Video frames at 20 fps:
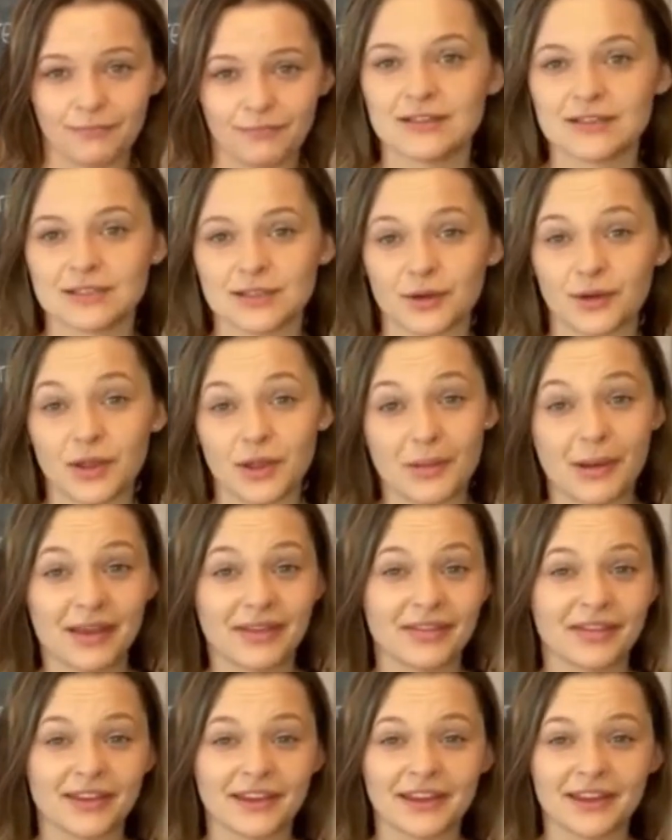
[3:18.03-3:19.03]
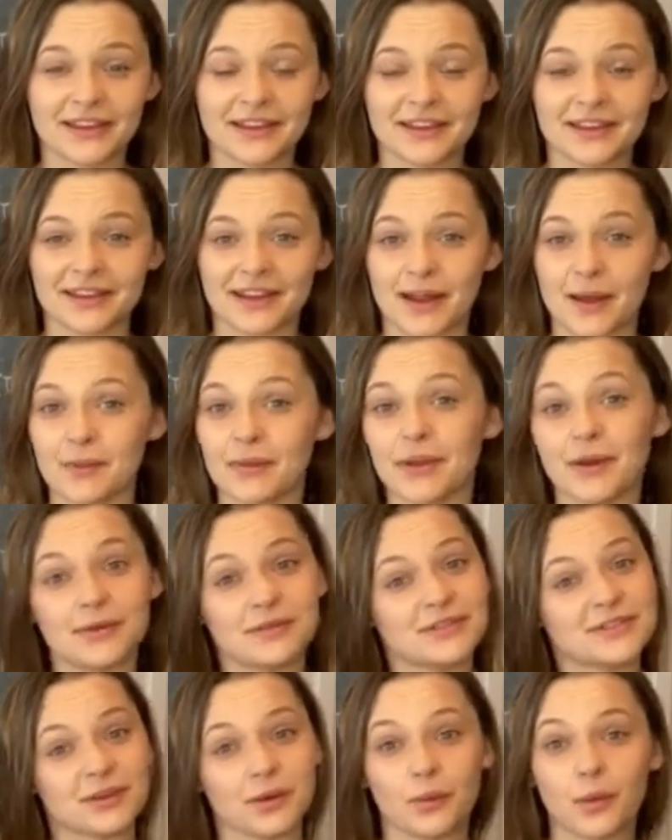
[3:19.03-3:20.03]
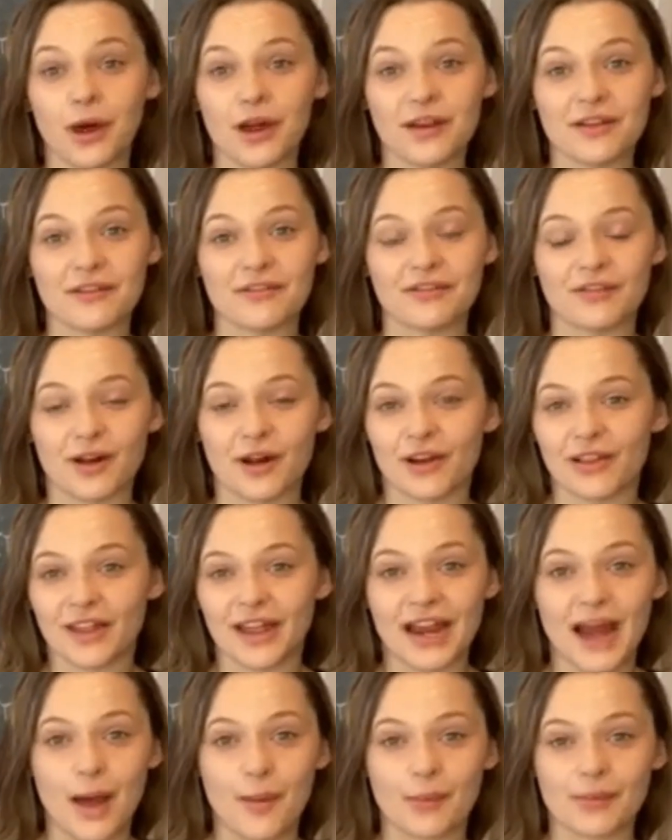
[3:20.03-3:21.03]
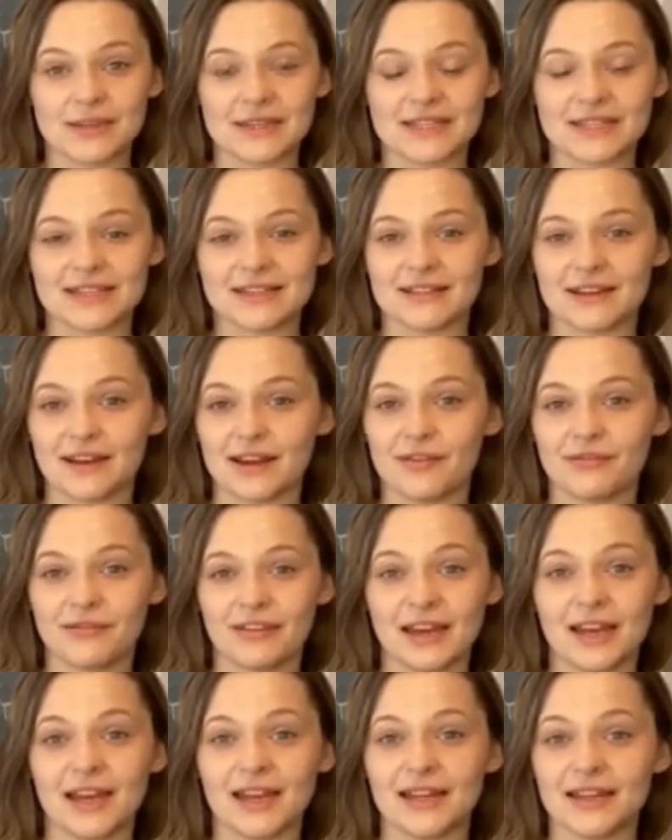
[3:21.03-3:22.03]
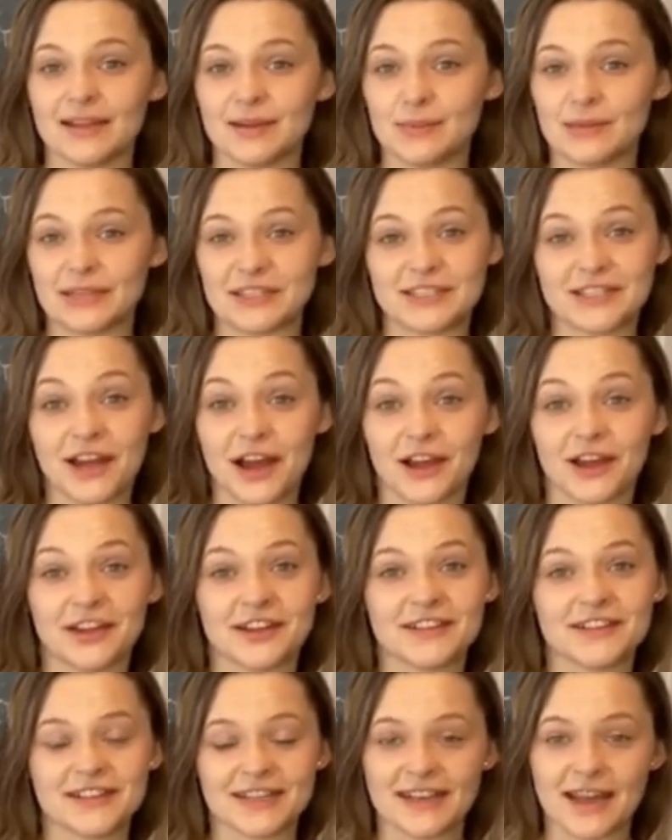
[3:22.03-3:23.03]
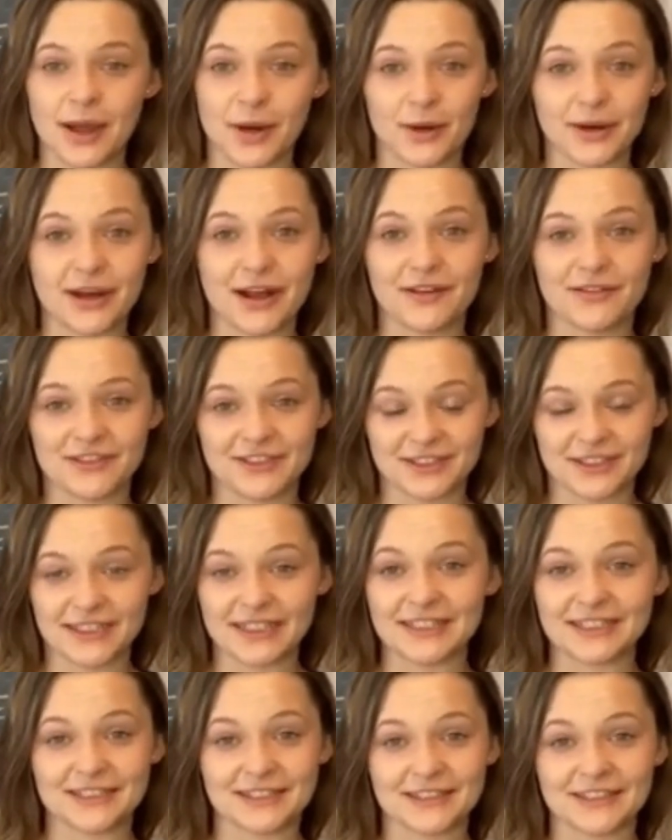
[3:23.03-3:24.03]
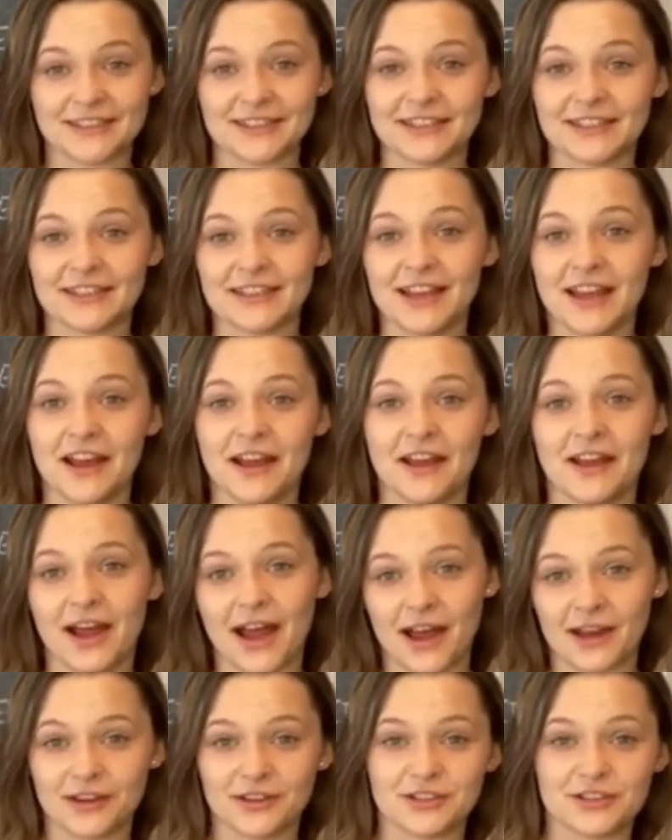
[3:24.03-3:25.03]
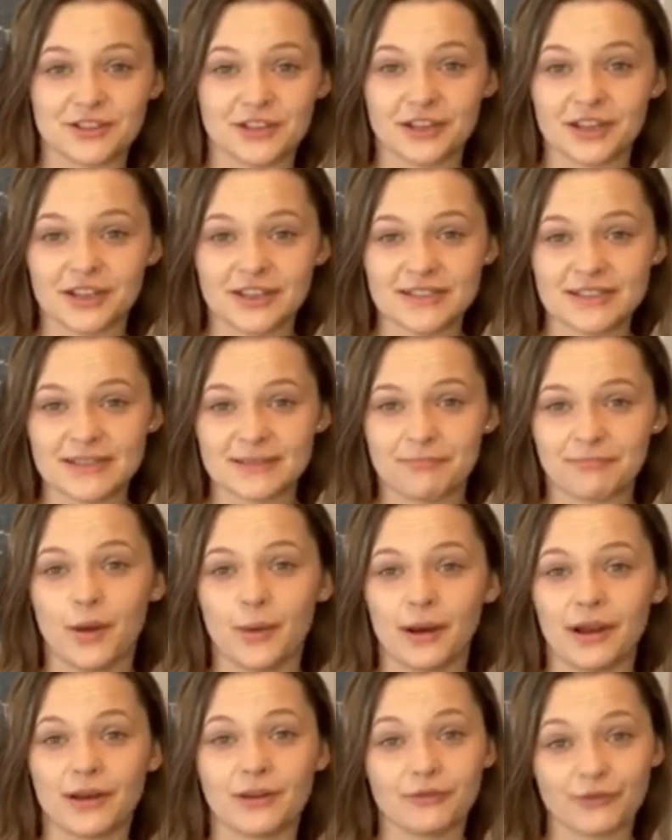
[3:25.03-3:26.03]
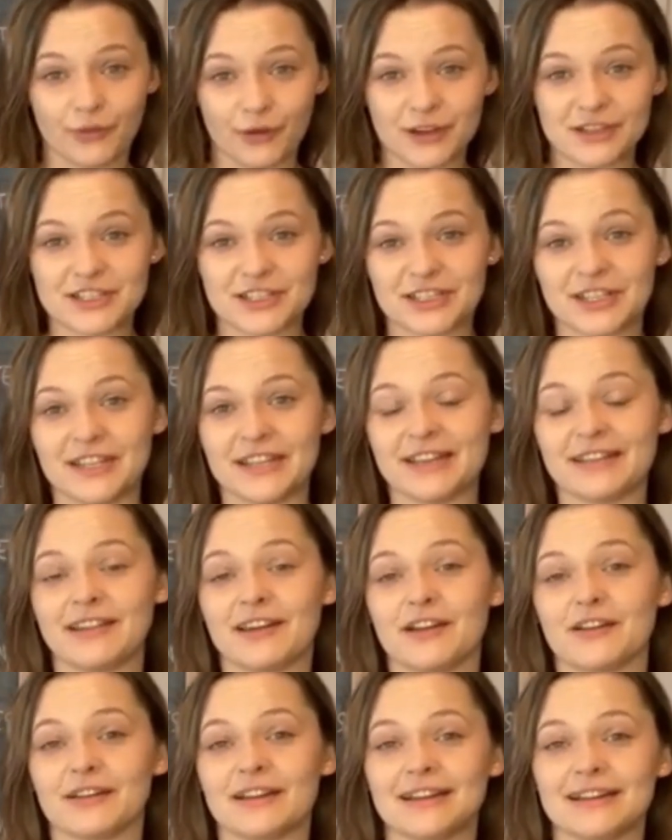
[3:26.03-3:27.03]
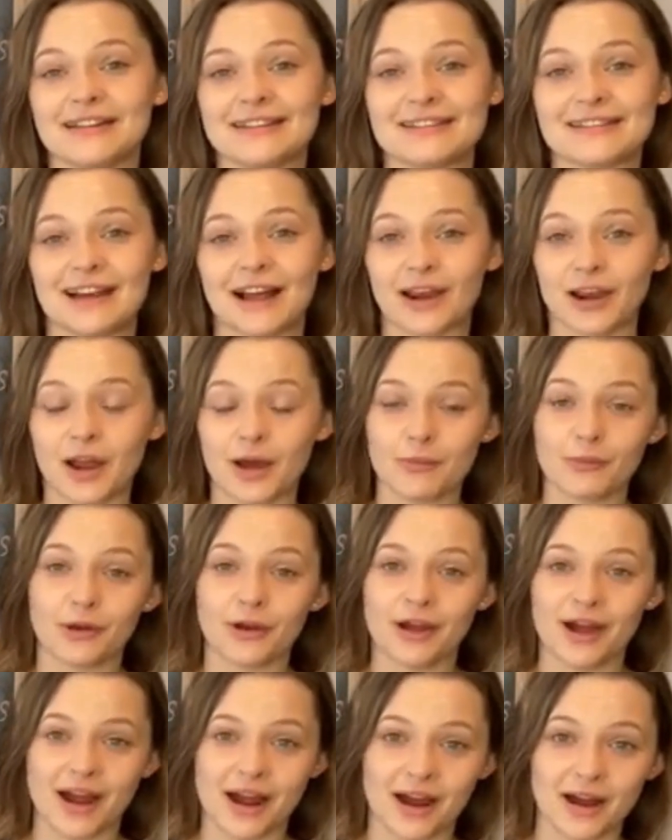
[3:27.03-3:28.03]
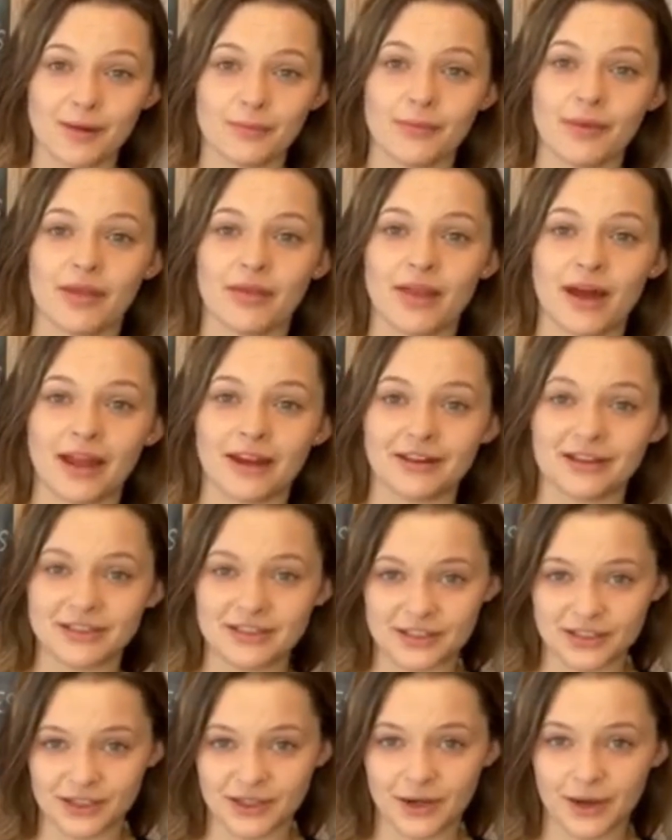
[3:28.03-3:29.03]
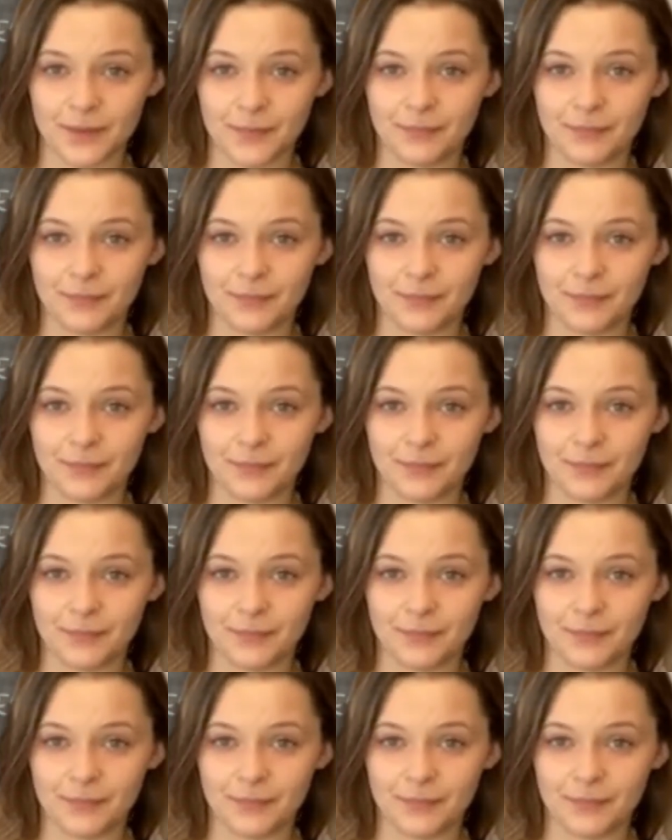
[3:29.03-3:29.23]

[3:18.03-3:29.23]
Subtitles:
So you might think, so what if all that happens is that I feel a little bit tired an hour after eating the added sugars? Well, unfortunately, there is a lot more harm that is done.